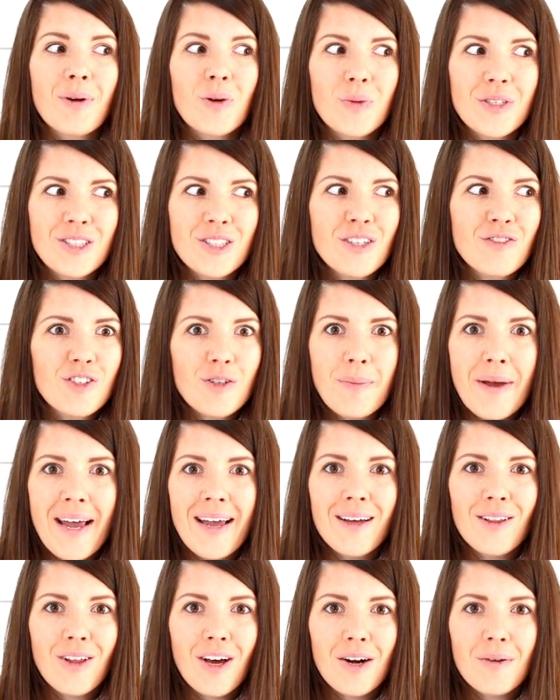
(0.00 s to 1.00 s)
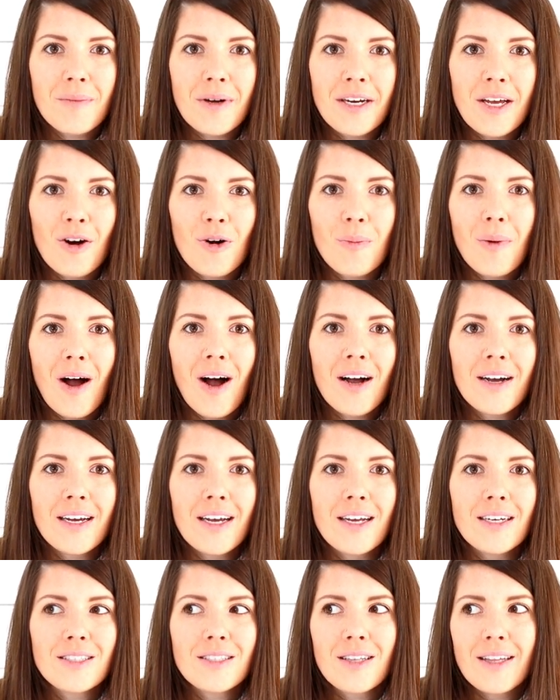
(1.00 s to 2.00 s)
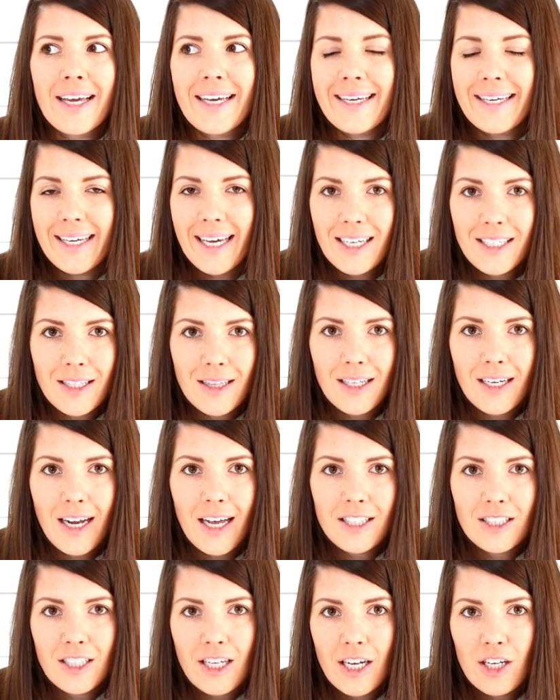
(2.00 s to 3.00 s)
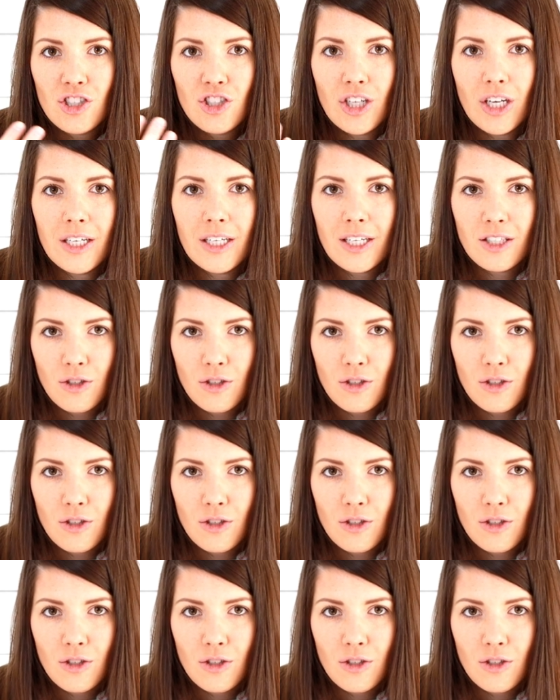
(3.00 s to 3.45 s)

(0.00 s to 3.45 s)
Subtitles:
but we still have to pay a lot of money out of pocket to like get to the destination,